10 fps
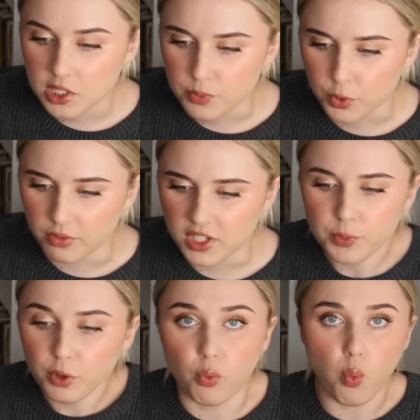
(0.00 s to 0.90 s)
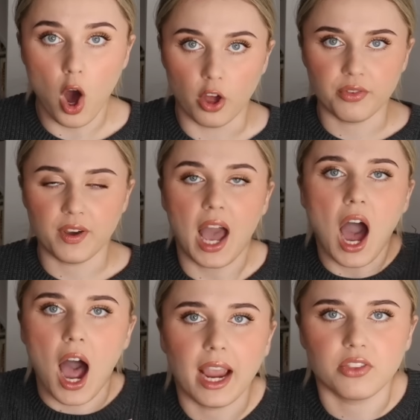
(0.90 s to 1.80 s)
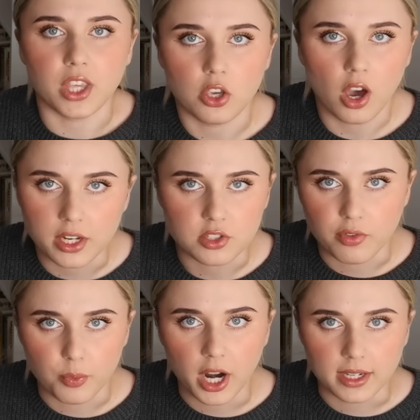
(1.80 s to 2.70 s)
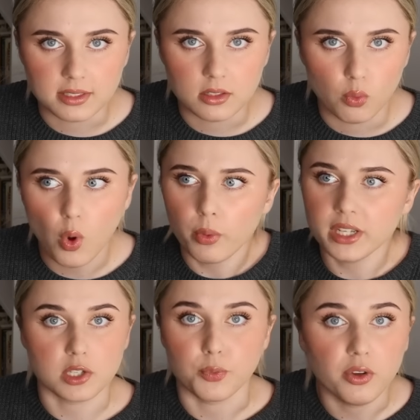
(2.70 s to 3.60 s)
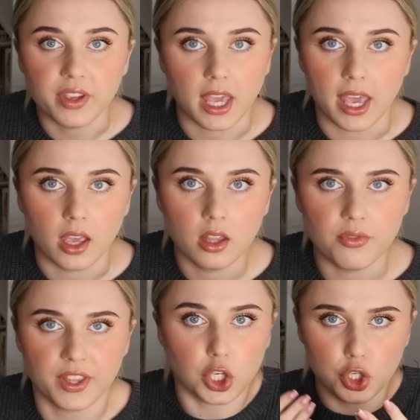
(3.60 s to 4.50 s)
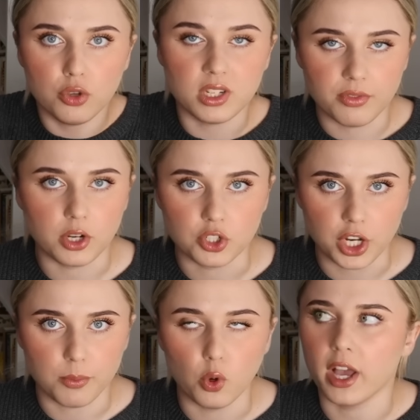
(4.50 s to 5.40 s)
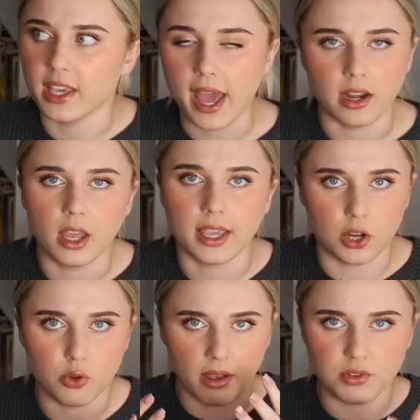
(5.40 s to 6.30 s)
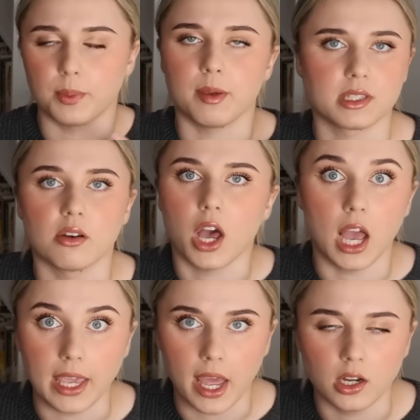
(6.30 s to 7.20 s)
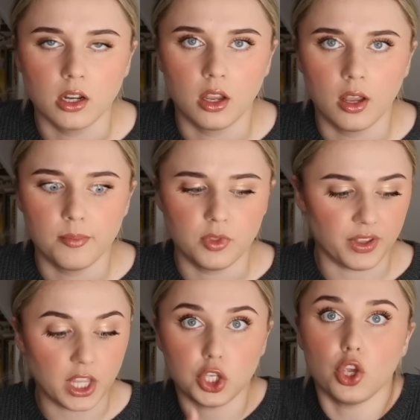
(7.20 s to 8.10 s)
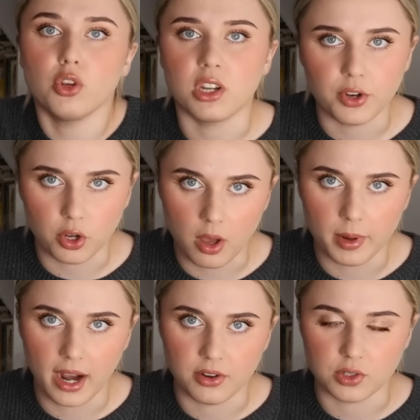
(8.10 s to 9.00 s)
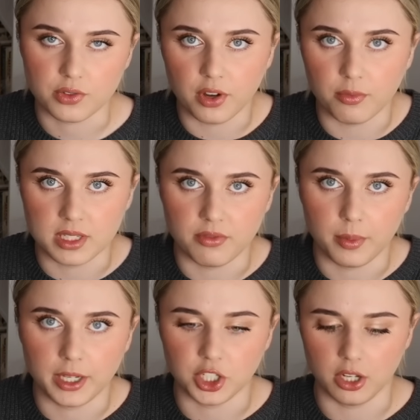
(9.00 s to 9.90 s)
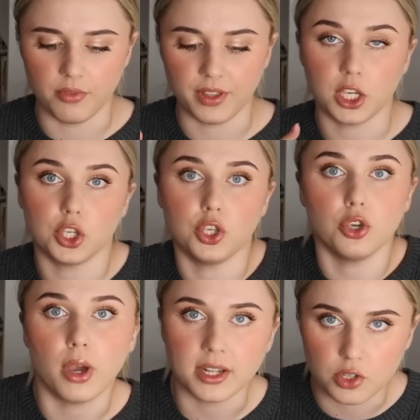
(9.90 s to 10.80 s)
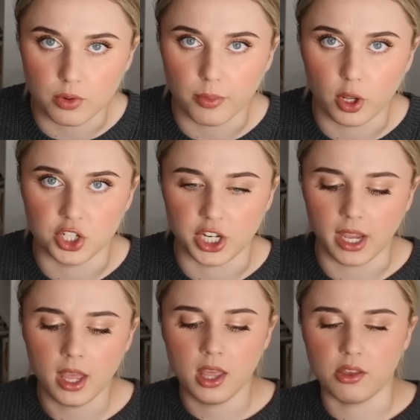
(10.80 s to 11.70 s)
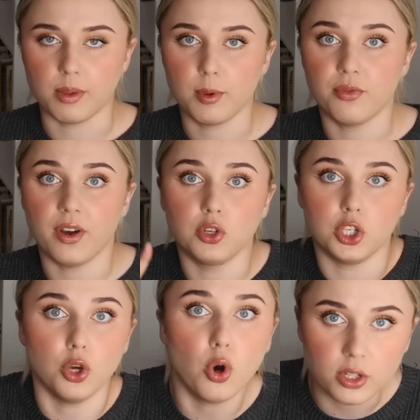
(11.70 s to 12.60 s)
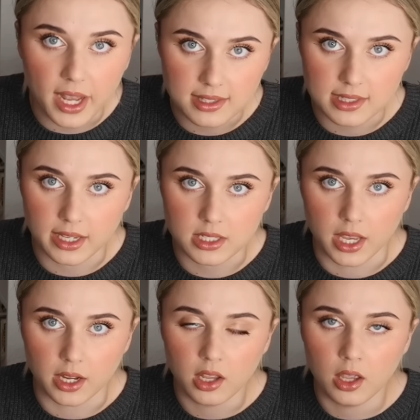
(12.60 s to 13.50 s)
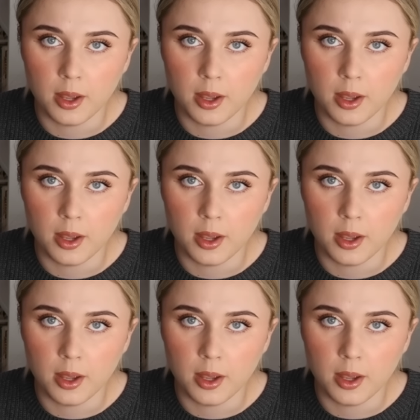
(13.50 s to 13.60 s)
disprove. Disprove what? The fact that I think your honey's overpriced. What are we disproving here? The fact that you did a video on Jake Paul again, do I have to repeat myself again? The fact that you did a video on Kamala Harris that was full of misinformation. The fact that you had to do an apology. The fact that people found your dad's LinkedIn.